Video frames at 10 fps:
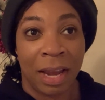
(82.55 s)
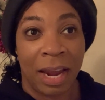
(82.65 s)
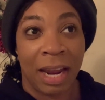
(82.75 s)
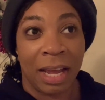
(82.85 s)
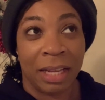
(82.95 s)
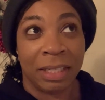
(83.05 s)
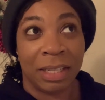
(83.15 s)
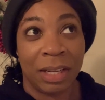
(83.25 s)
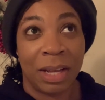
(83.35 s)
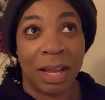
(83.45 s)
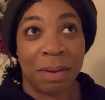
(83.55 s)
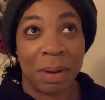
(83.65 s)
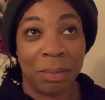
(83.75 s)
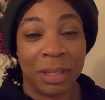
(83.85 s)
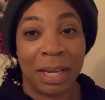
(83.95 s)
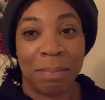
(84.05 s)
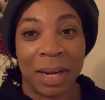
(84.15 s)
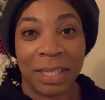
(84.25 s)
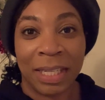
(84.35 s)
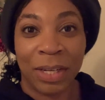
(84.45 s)
And I would say
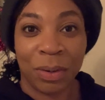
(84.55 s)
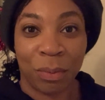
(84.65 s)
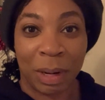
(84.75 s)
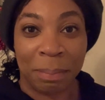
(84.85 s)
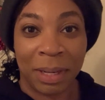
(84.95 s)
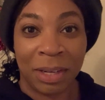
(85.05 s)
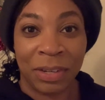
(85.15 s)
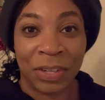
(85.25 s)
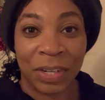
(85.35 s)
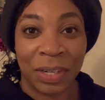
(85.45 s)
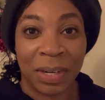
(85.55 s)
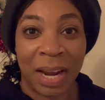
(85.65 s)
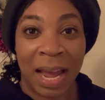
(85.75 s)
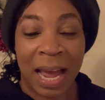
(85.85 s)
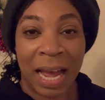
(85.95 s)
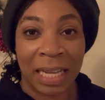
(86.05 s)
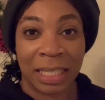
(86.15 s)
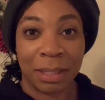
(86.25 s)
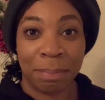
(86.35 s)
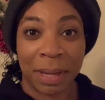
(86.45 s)
my secret weapon this year
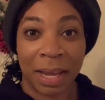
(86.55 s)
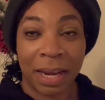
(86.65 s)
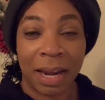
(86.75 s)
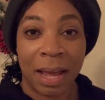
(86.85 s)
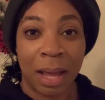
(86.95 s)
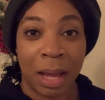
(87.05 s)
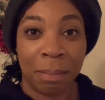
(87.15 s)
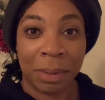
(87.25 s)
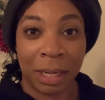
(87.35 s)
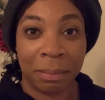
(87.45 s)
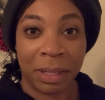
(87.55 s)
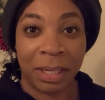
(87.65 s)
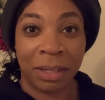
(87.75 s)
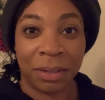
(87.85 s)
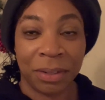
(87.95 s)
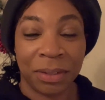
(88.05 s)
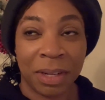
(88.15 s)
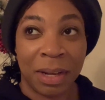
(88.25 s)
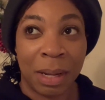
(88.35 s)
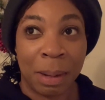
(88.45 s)
has been pipe cleaners.
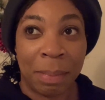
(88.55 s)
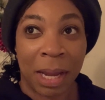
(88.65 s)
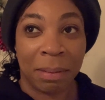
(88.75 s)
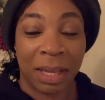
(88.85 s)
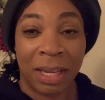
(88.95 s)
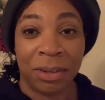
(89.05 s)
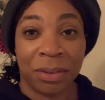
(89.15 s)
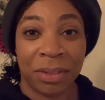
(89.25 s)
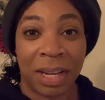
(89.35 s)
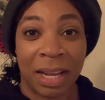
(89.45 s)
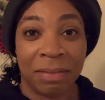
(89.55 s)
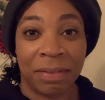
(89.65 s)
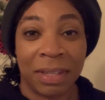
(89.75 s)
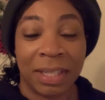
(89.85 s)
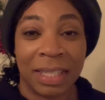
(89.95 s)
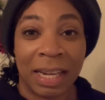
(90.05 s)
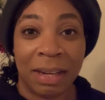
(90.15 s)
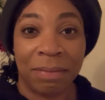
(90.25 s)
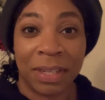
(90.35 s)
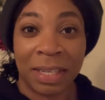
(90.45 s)
Pipe cleaners have
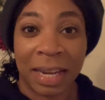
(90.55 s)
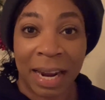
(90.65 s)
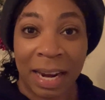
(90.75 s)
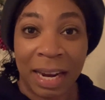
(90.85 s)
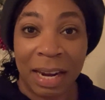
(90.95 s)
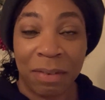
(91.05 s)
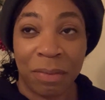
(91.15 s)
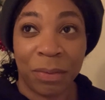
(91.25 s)
saved the day.